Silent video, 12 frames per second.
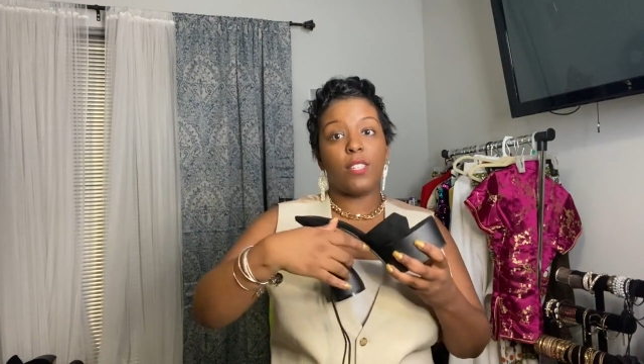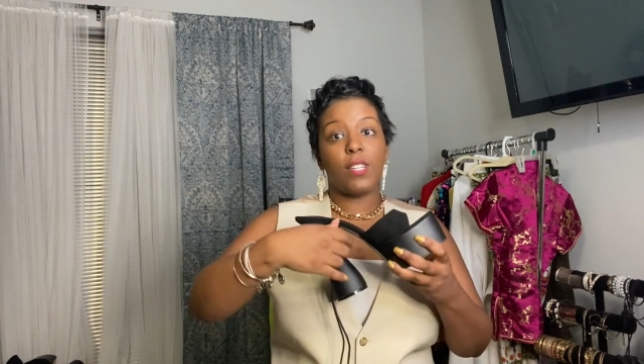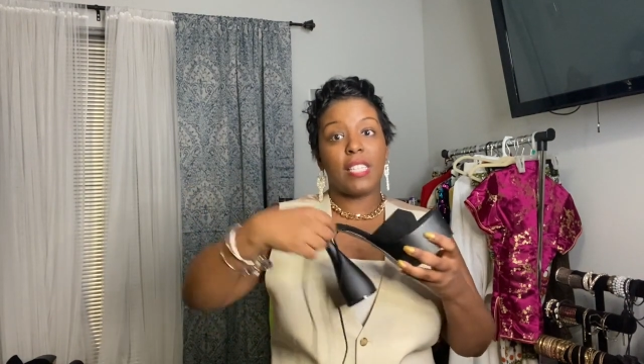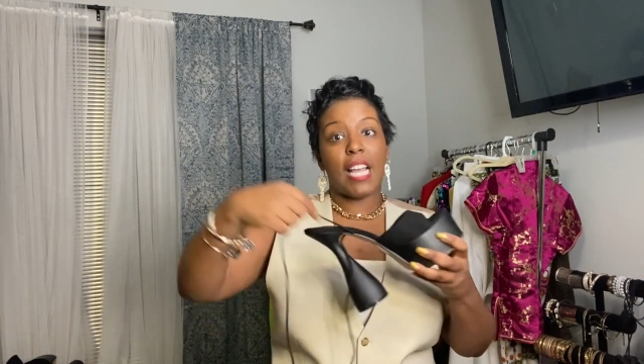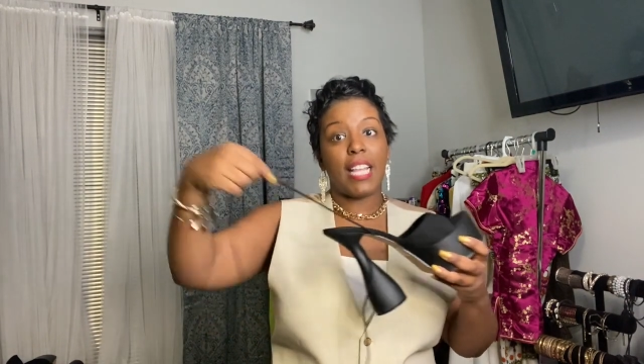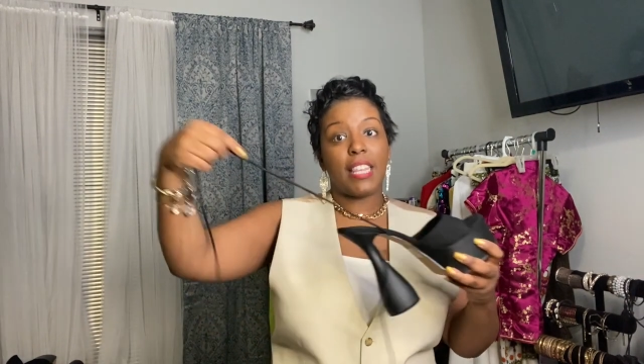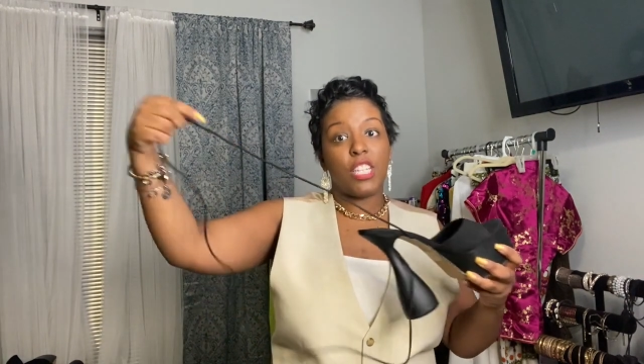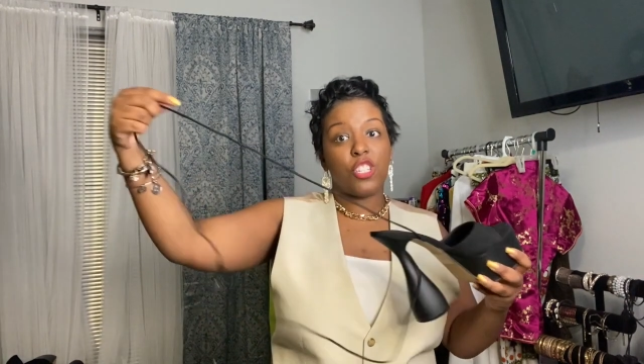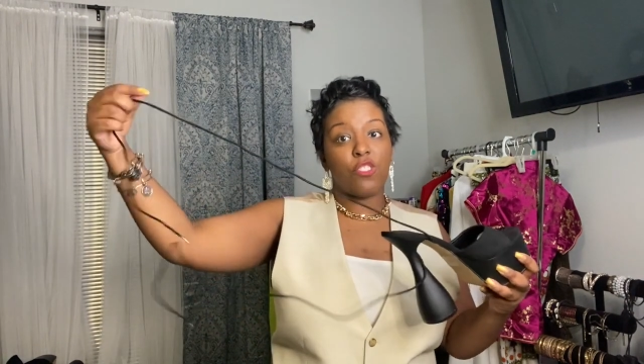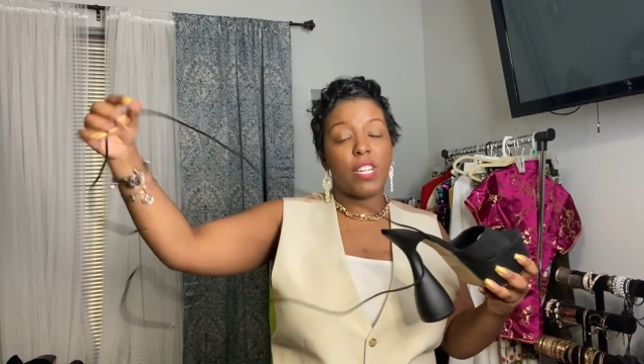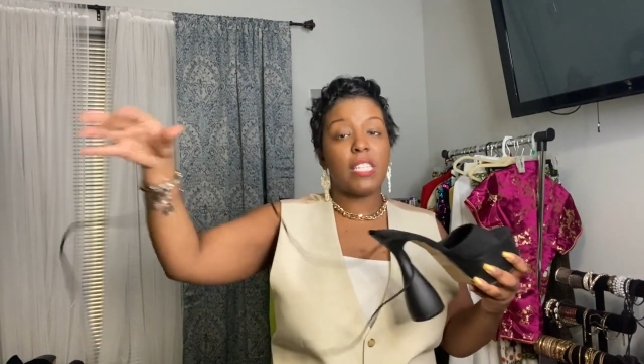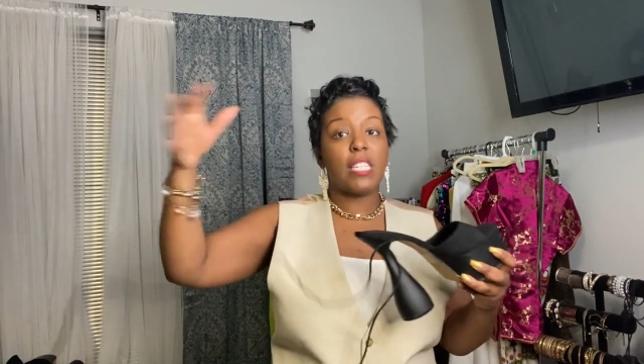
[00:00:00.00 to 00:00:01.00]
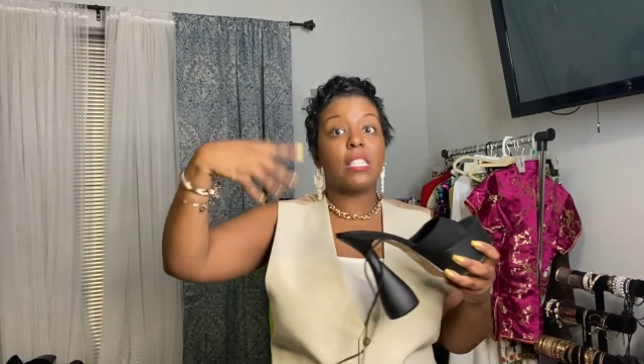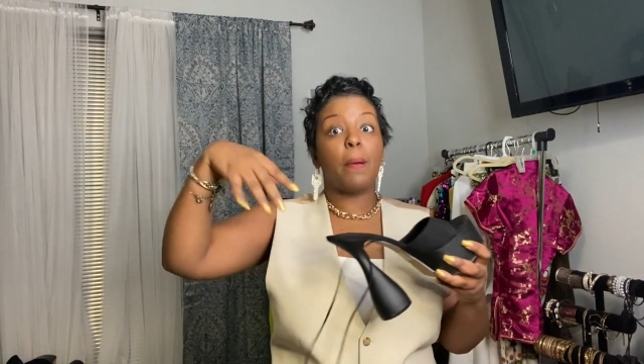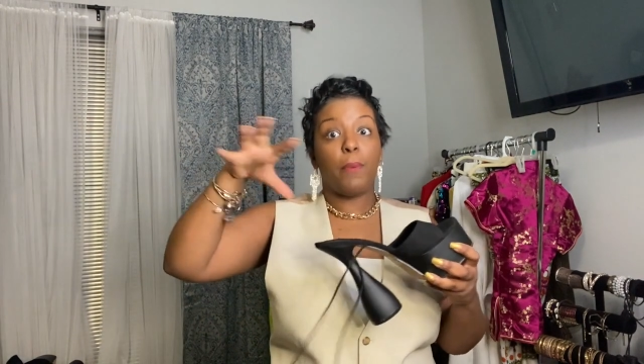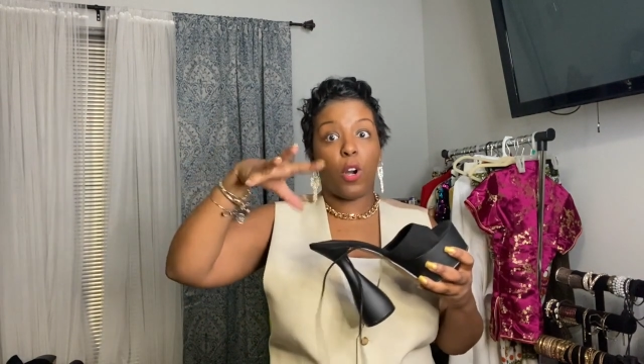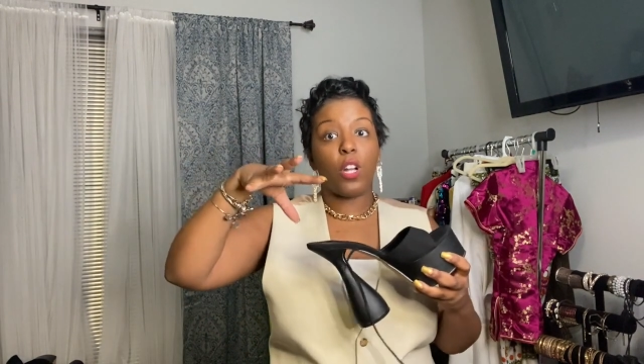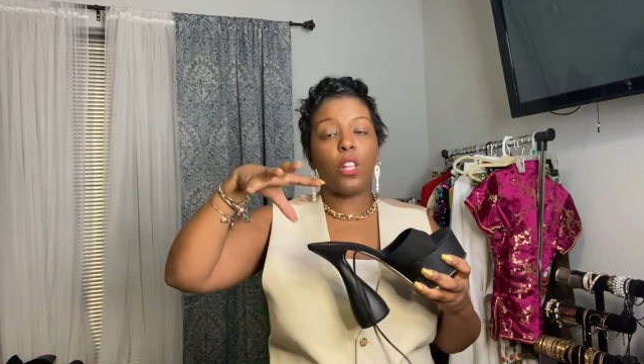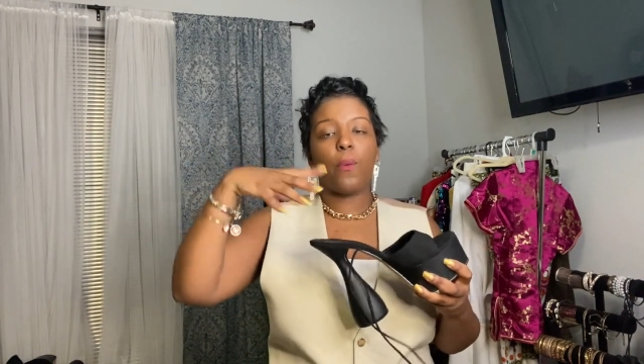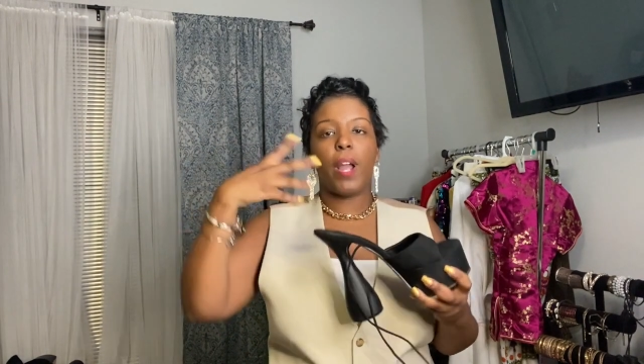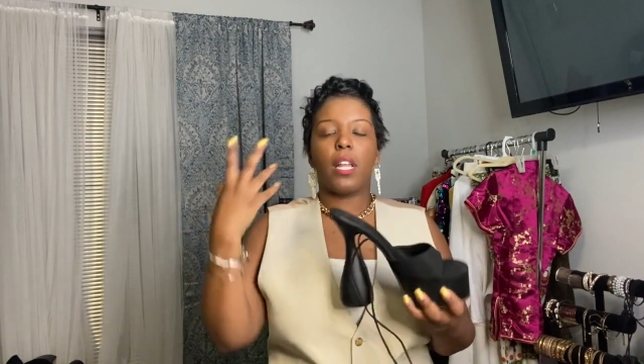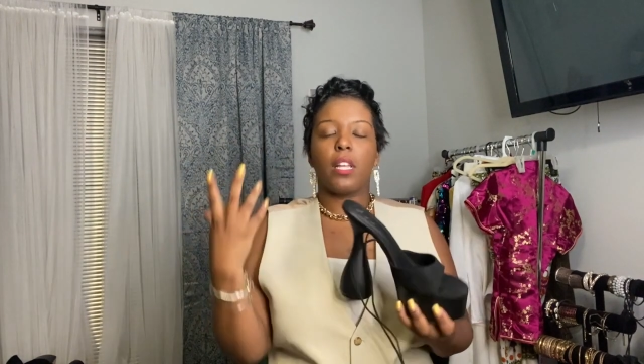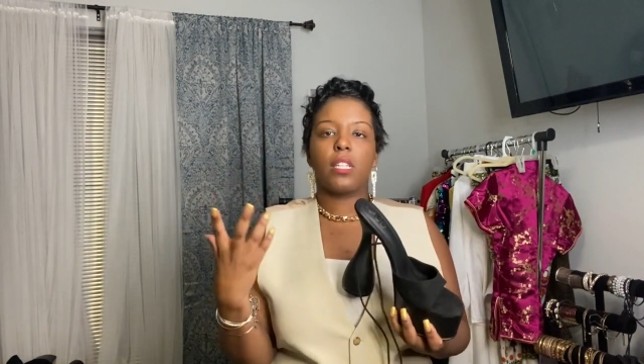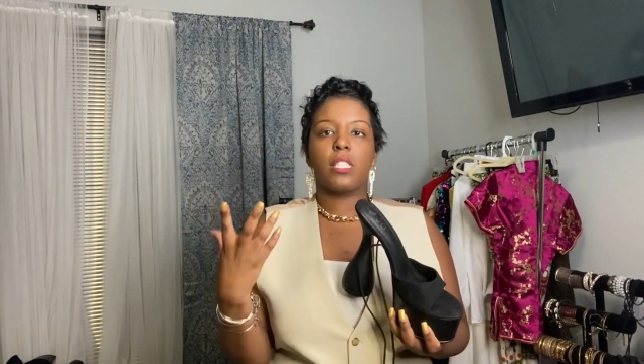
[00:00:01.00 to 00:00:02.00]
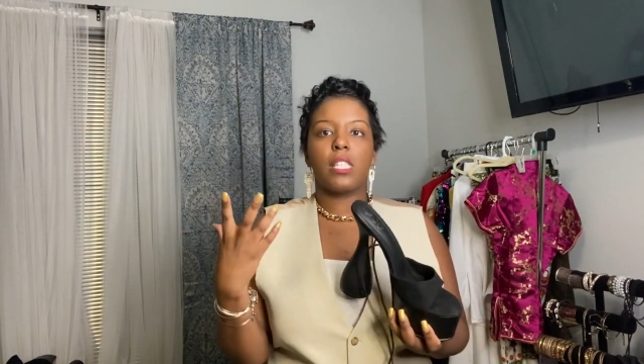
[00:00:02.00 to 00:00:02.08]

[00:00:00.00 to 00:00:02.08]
so it's not these strings, it's the buckle around that's